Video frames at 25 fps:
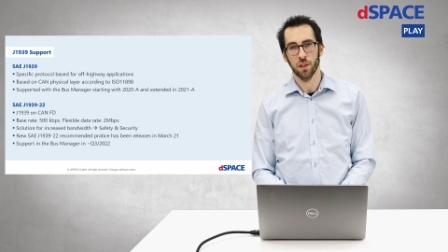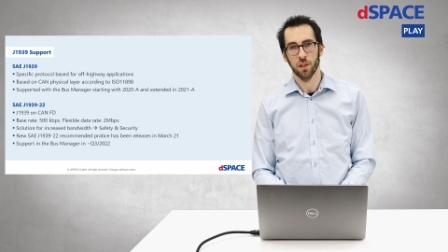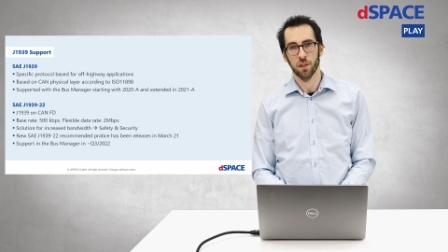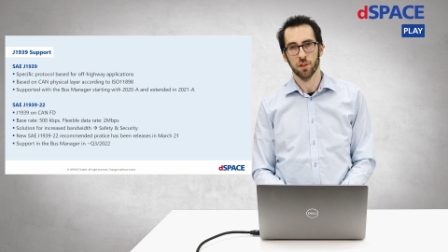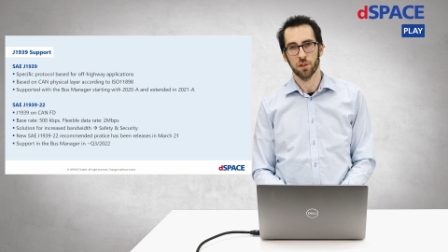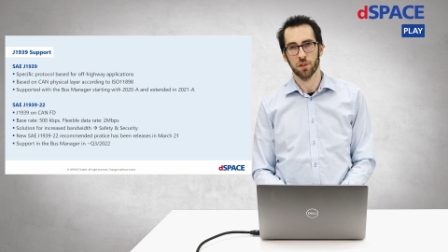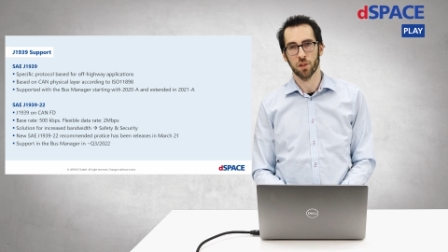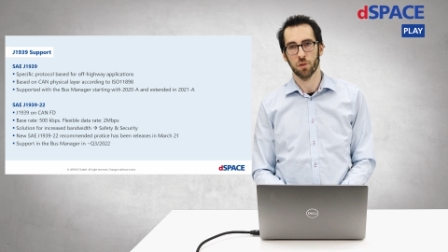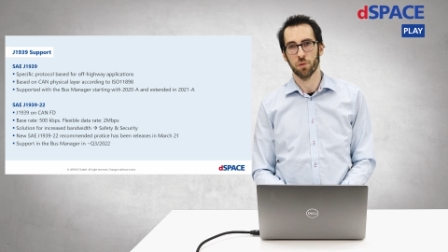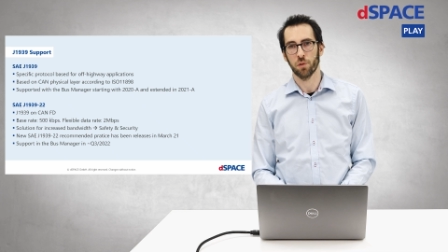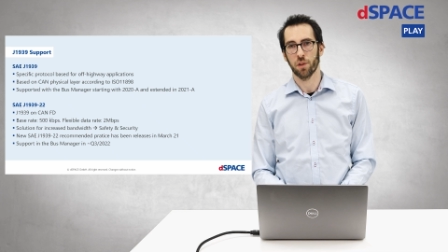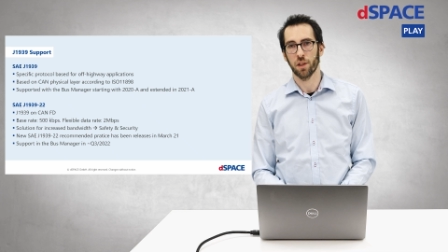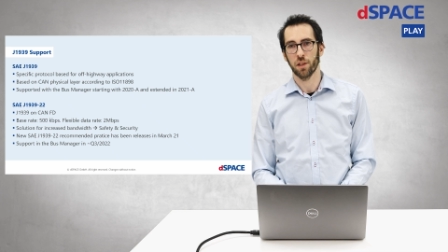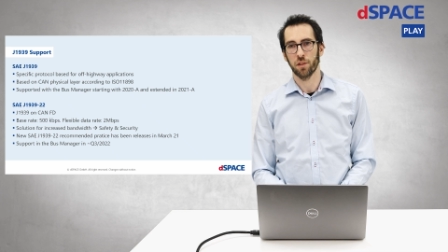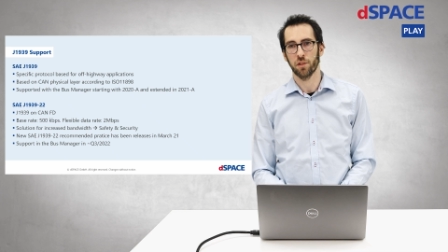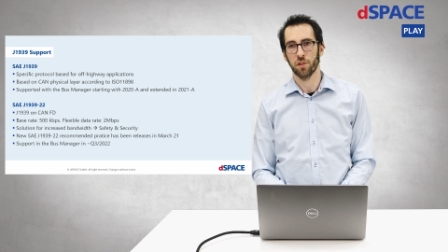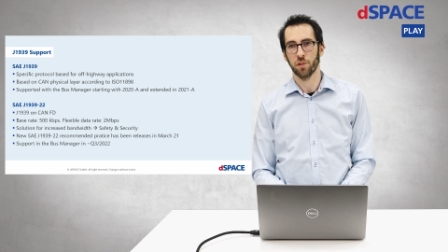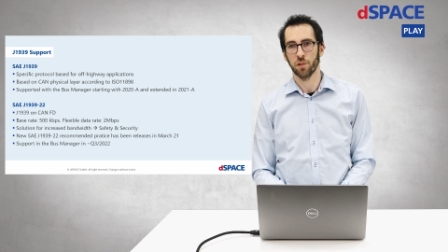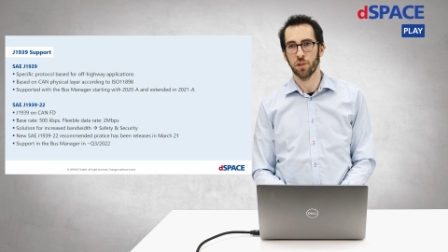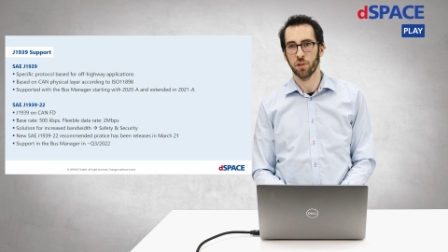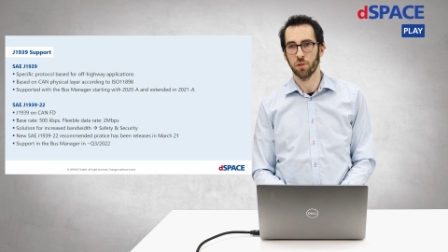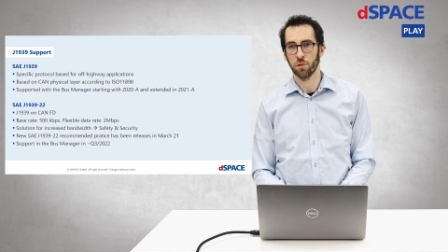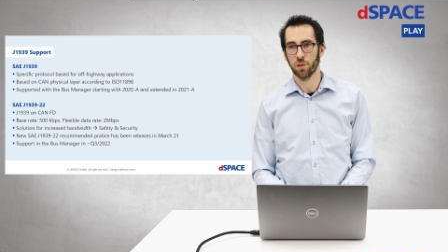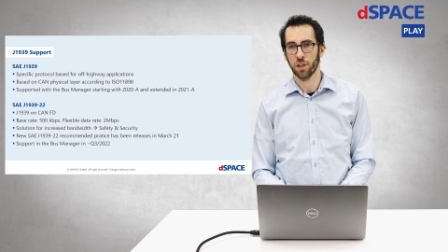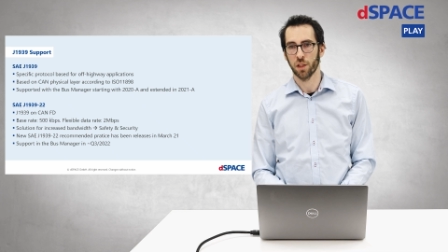so that
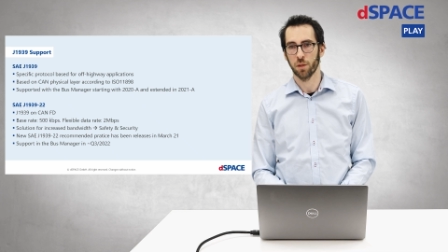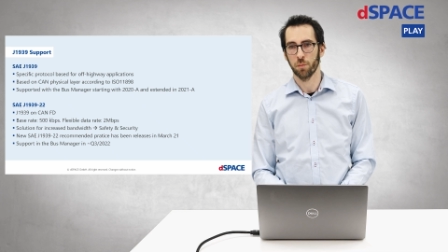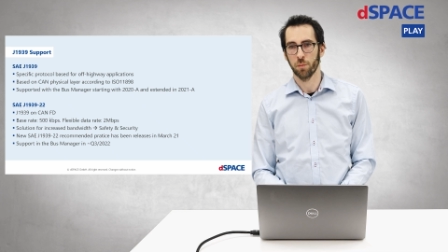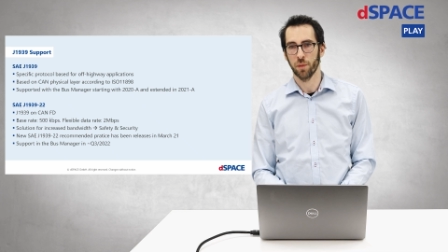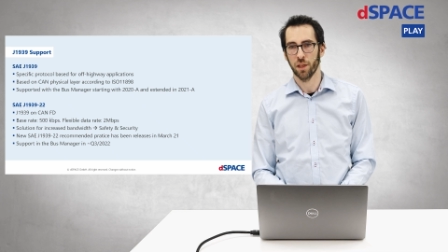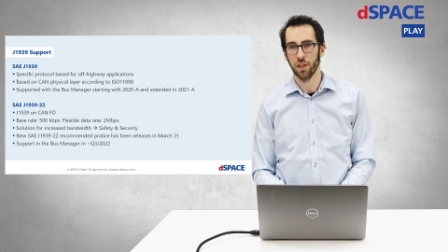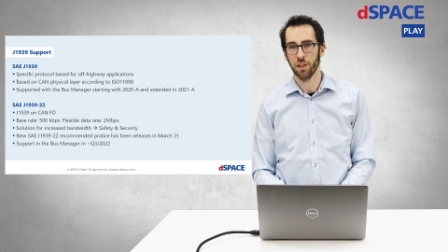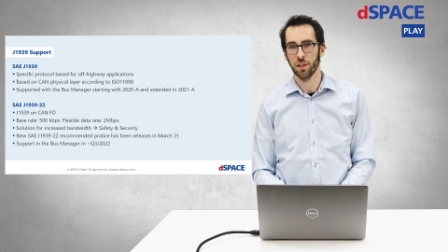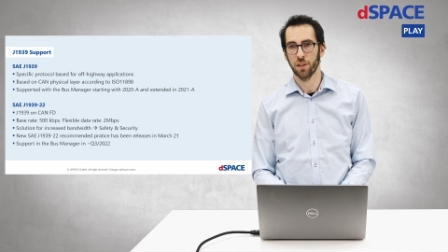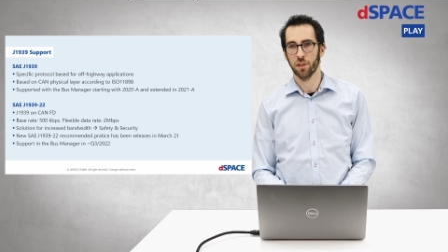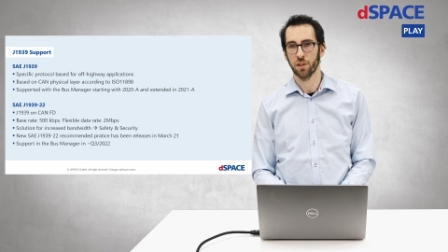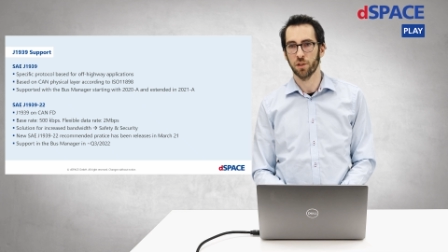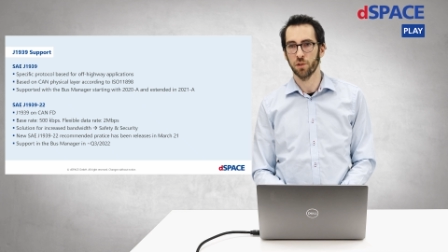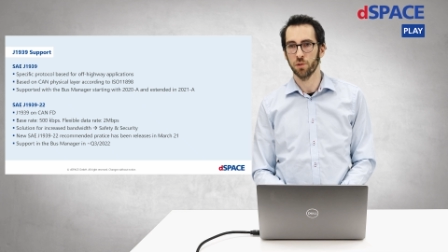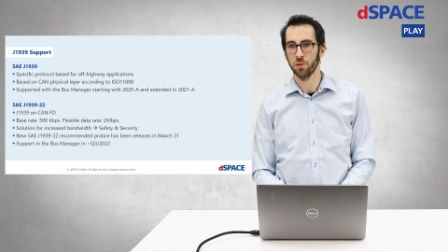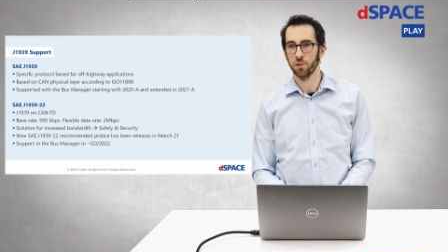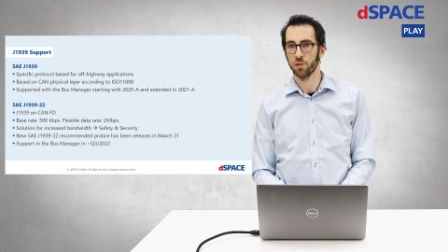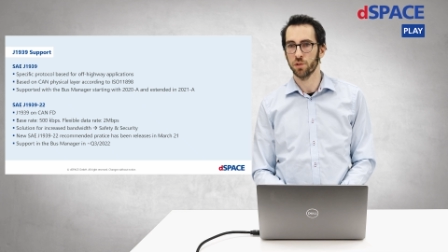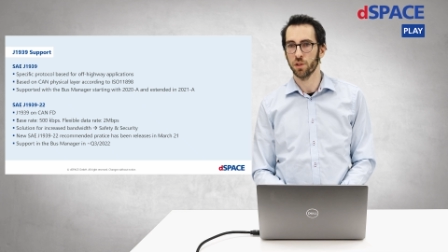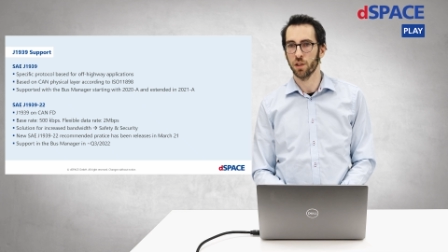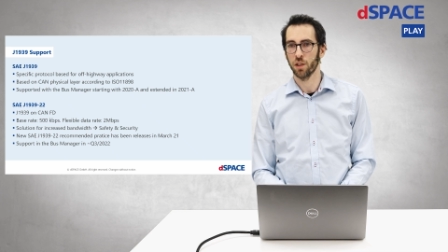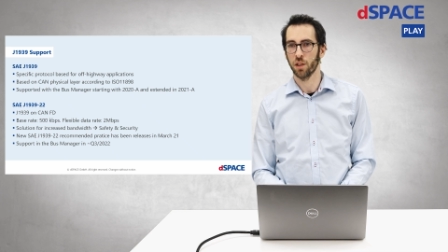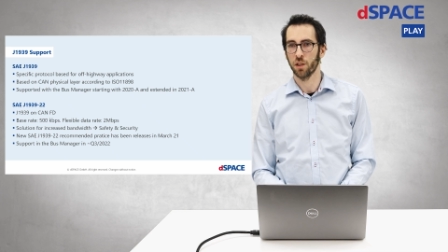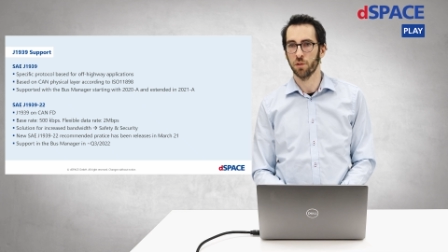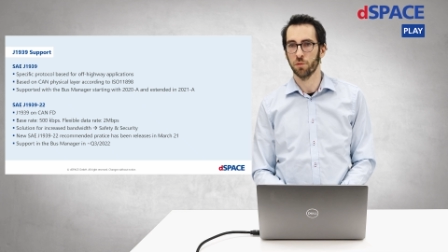you can make
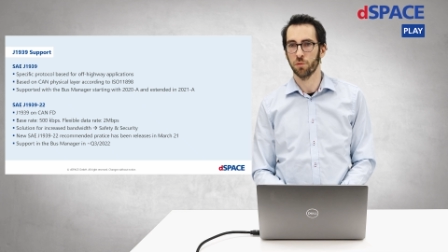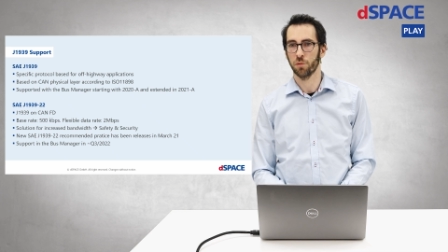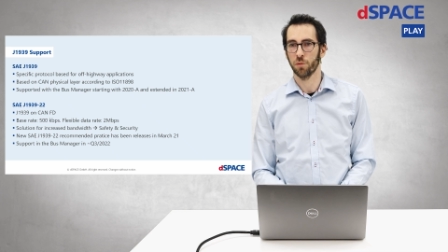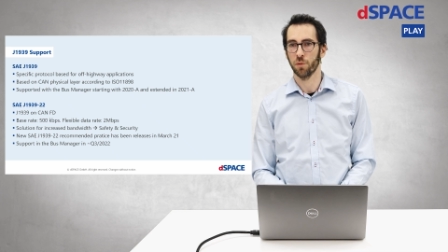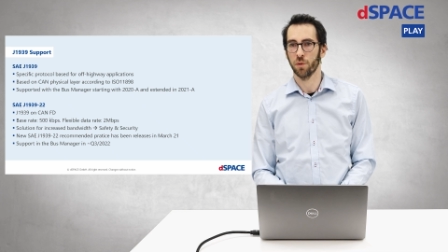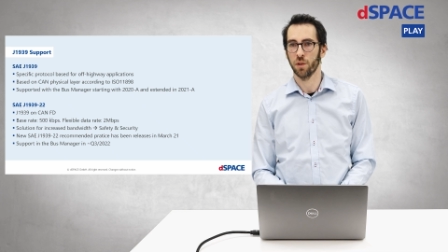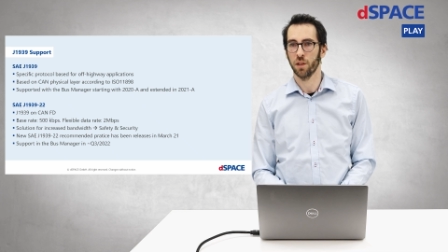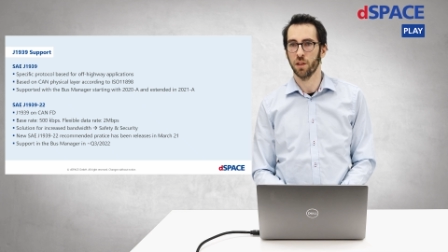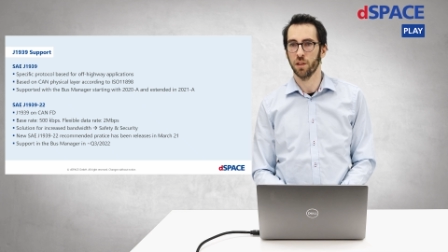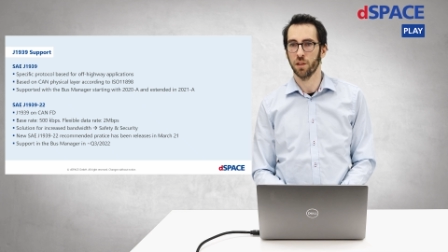use of